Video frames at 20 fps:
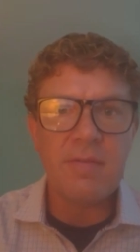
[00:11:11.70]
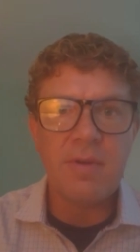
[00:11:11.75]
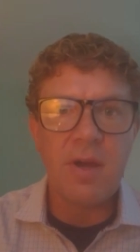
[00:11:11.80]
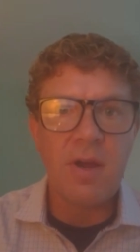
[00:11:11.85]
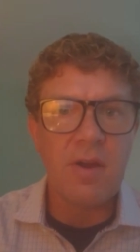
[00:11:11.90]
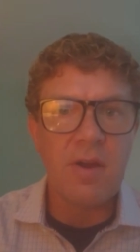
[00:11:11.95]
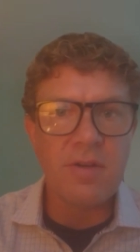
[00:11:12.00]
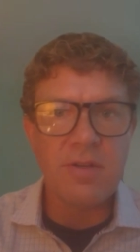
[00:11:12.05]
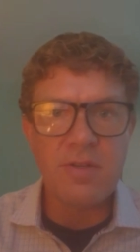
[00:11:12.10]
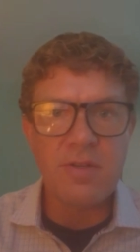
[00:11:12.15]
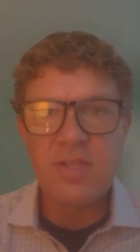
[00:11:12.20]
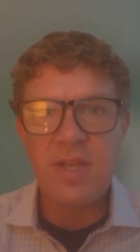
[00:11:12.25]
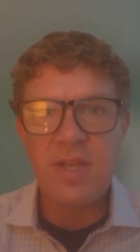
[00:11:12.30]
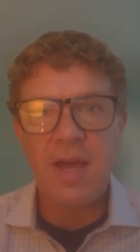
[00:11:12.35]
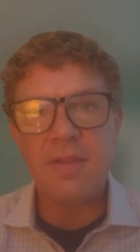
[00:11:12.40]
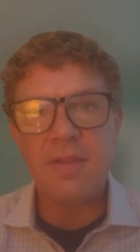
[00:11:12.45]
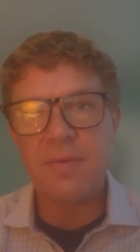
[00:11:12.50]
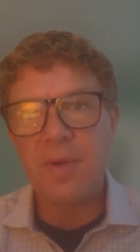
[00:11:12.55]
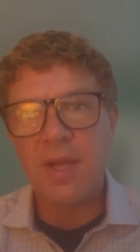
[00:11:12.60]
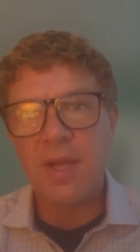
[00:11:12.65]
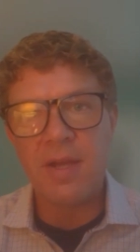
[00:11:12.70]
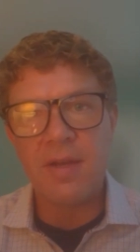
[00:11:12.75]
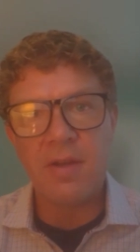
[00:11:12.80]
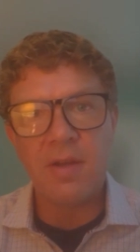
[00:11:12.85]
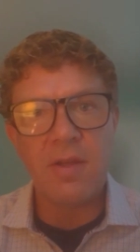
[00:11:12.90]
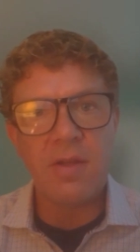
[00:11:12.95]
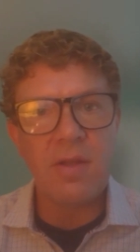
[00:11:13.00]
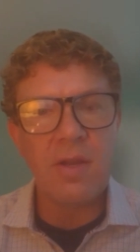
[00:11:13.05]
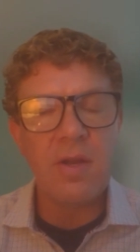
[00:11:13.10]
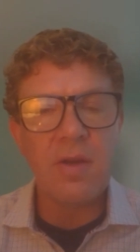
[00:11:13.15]
earn your salary
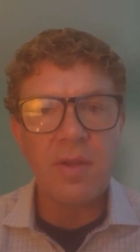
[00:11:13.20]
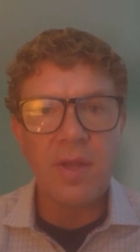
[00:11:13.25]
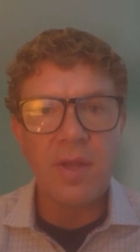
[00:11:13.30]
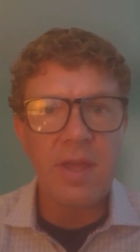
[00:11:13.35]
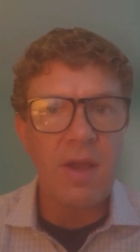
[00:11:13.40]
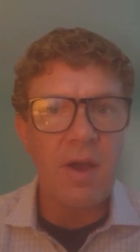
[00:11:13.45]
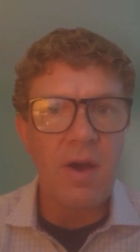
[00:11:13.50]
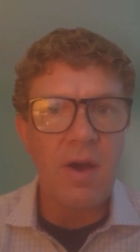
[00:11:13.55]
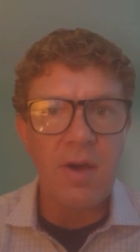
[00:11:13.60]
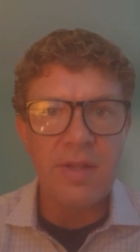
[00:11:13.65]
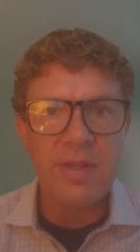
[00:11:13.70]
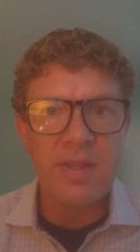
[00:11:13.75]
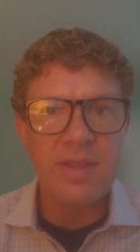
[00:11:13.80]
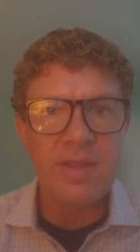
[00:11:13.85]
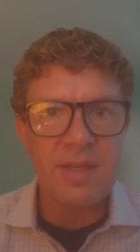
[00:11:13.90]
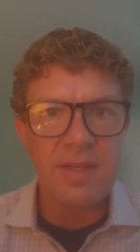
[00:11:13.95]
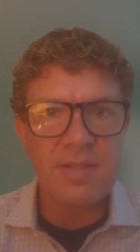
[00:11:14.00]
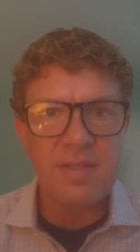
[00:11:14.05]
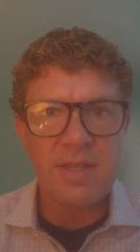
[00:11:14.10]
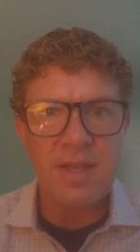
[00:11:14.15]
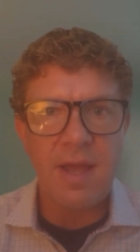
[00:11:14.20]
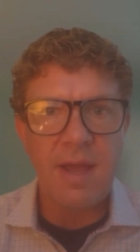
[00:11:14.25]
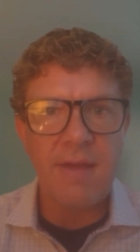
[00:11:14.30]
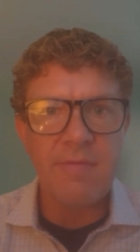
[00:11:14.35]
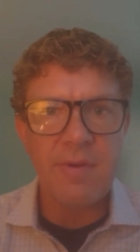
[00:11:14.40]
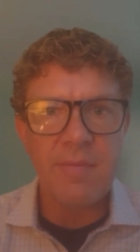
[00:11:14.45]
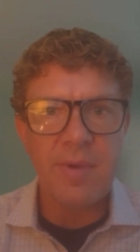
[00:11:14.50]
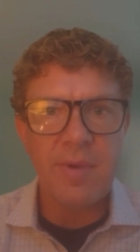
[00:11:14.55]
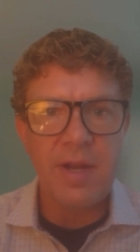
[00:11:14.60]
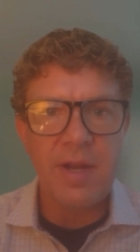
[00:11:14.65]
and like all the things that
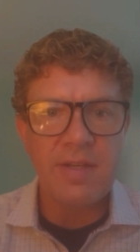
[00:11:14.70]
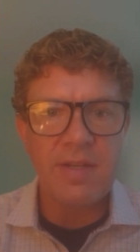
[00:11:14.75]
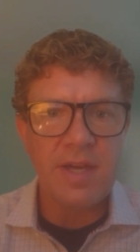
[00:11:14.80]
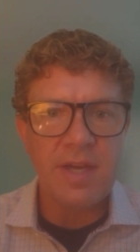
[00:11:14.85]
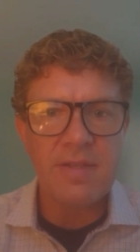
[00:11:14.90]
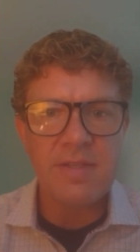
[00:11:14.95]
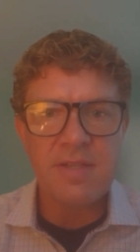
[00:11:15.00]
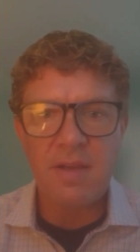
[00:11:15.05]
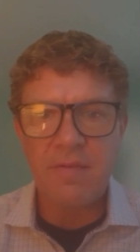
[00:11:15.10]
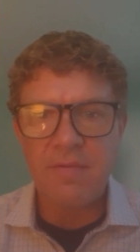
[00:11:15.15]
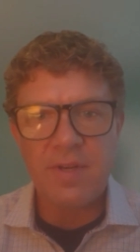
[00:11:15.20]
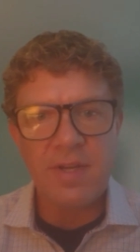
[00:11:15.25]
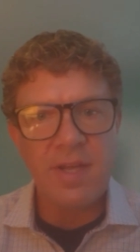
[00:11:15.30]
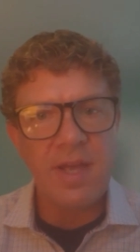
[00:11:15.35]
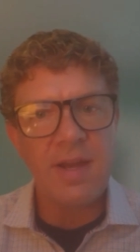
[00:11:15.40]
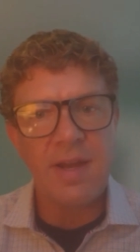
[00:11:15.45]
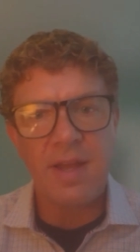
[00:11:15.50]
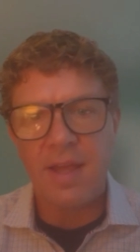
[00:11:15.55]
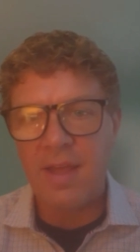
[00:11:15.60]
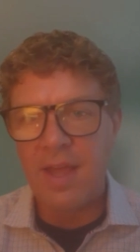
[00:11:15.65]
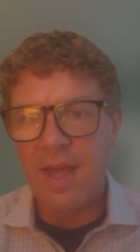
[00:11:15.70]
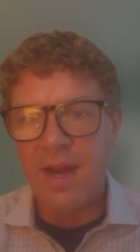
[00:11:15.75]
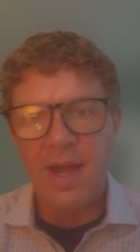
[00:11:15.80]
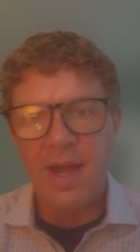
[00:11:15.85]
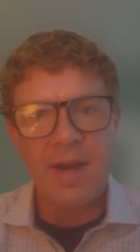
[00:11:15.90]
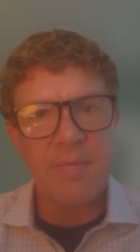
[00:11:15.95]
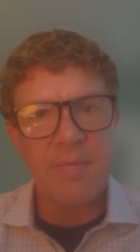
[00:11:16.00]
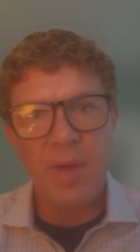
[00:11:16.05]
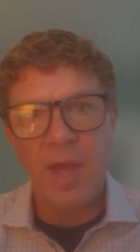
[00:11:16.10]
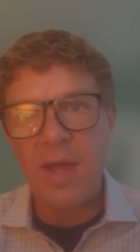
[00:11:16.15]
everybody does every day to get
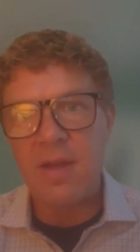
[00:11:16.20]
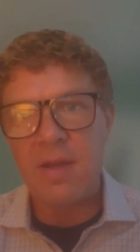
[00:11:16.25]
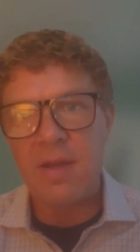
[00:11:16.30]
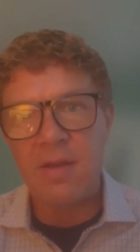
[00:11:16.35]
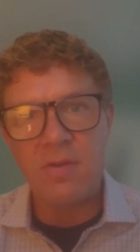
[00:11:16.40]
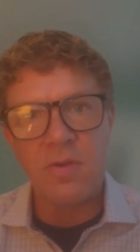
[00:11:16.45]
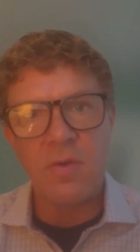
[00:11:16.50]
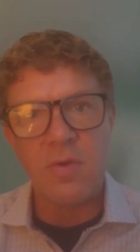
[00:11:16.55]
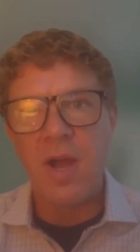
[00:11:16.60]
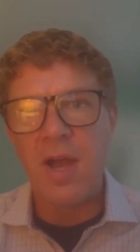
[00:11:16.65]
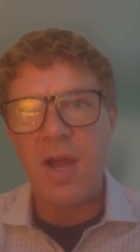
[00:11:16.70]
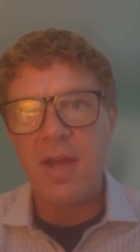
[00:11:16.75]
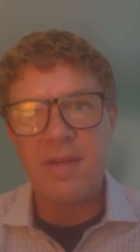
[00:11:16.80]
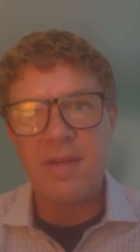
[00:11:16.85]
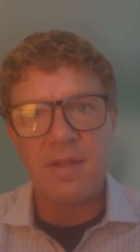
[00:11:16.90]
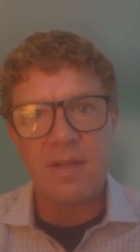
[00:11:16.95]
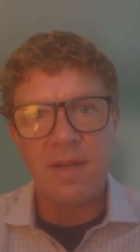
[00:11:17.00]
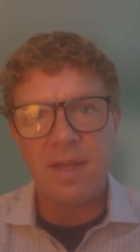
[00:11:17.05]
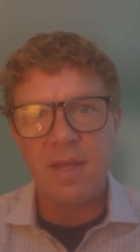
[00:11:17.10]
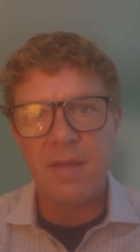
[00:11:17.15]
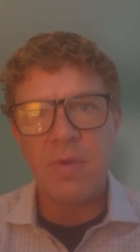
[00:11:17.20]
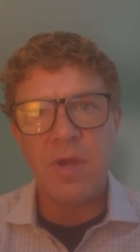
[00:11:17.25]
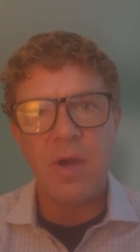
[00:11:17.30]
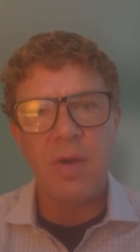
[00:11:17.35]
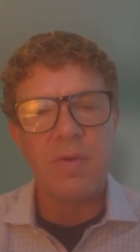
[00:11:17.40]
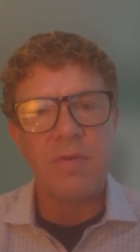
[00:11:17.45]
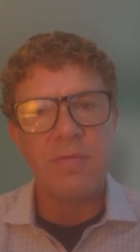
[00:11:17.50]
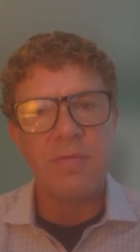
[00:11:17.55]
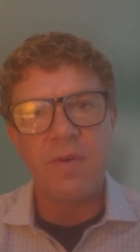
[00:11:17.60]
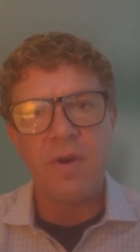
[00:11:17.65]
out of bed and grind and keep
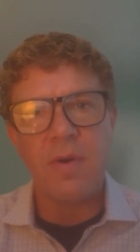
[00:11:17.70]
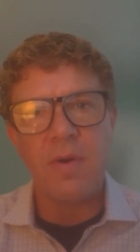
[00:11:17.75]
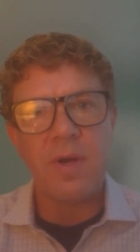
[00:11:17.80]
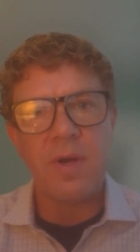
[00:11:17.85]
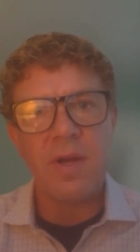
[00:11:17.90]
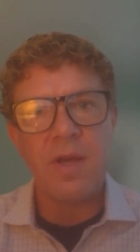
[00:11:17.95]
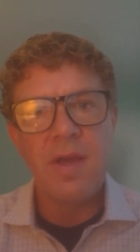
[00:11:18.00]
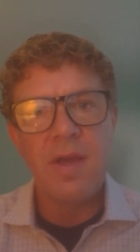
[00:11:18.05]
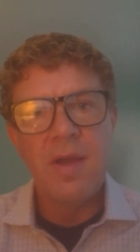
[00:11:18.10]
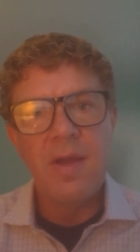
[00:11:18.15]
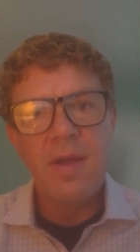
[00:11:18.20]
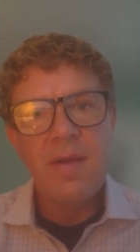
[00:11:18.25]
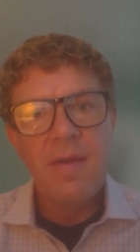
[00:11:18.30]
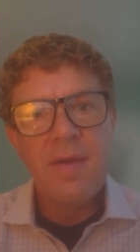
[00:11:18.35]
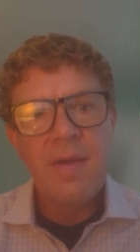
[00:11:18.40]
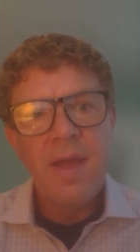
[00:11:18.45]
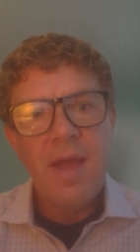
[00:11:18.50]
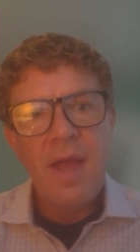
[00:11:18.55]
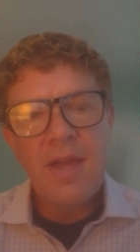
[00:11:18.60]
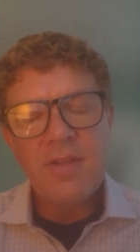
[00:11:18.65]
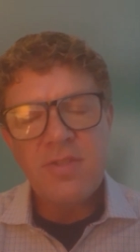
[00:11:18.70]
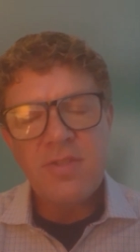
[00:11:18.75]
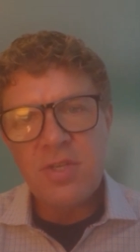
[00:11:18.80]
going forward. And so